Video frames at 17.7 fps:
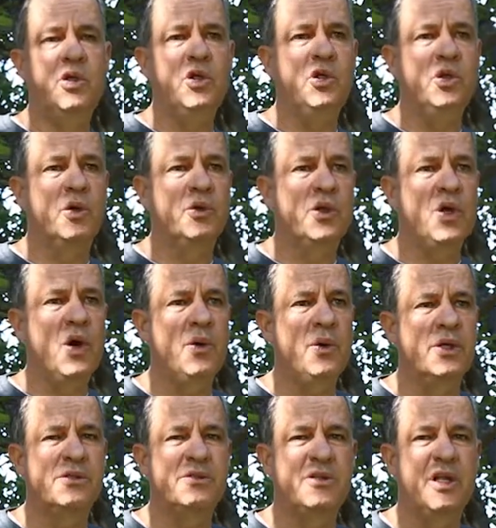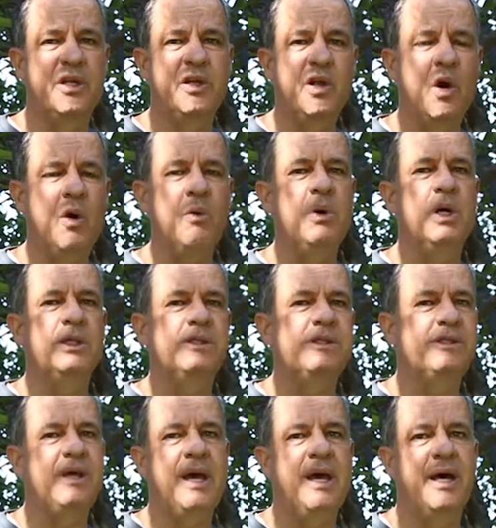you'll notice that no one
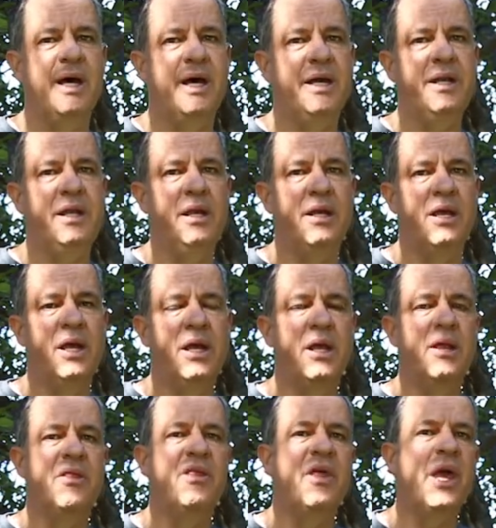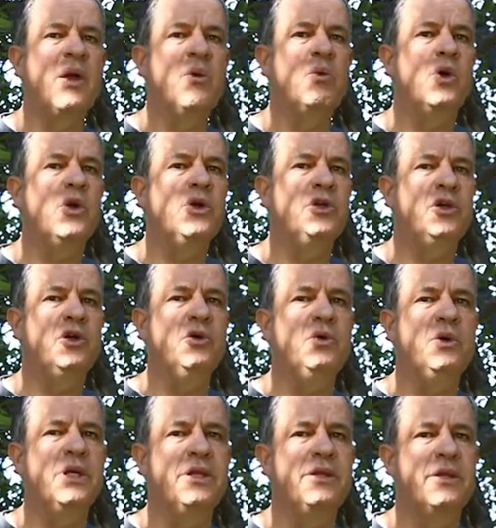said they were
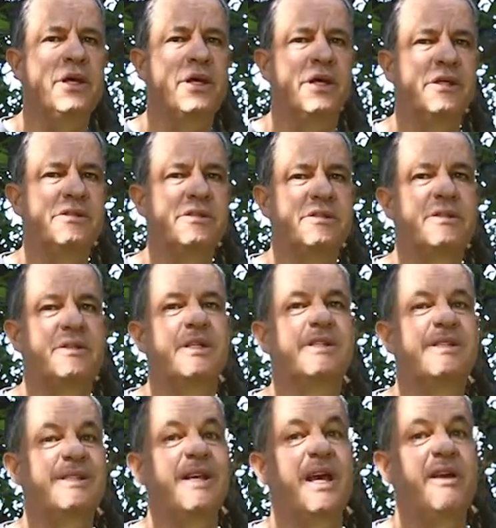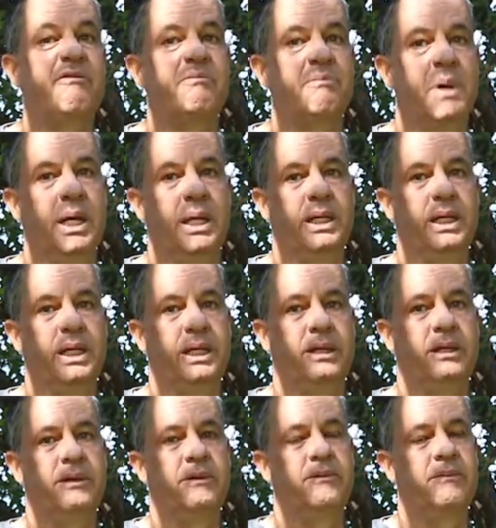doing this to save money.
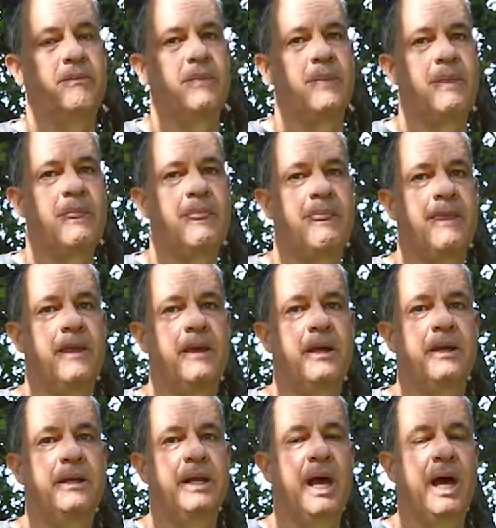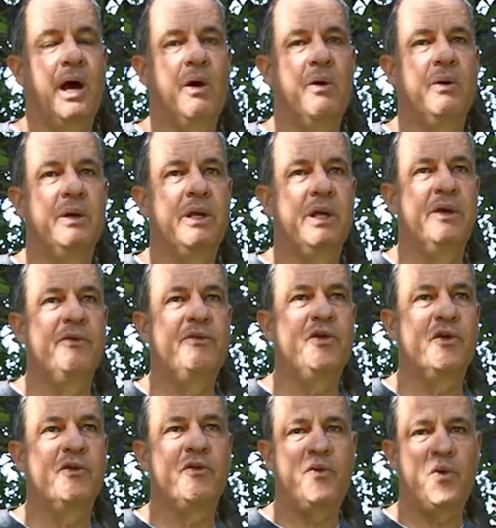Now,
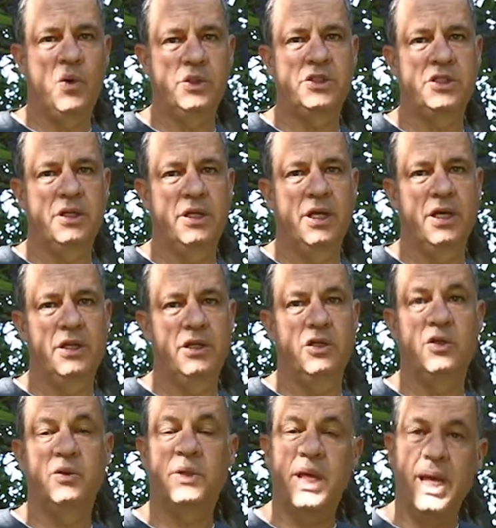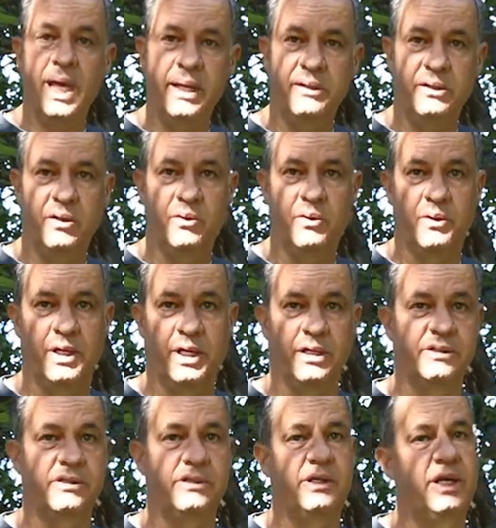if you're fortunate, you can do
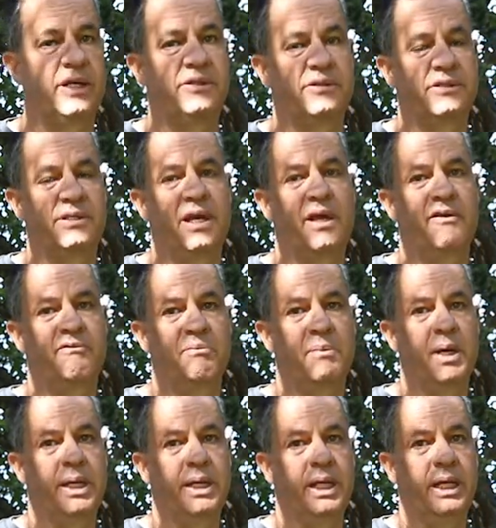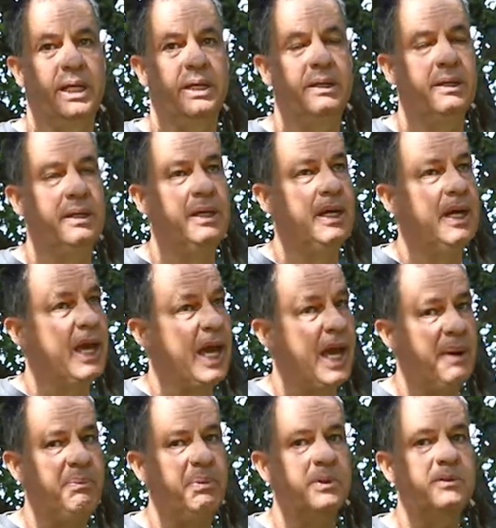this and save money.
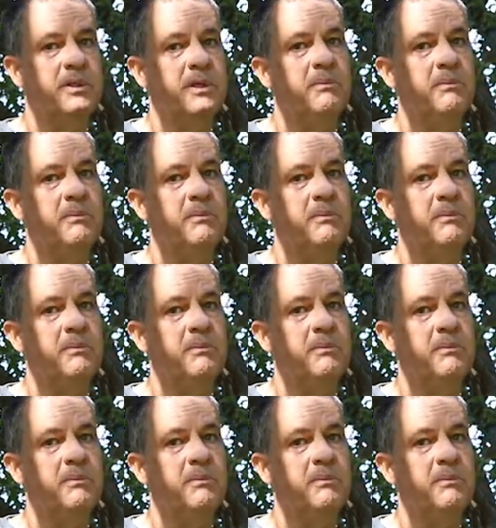Apples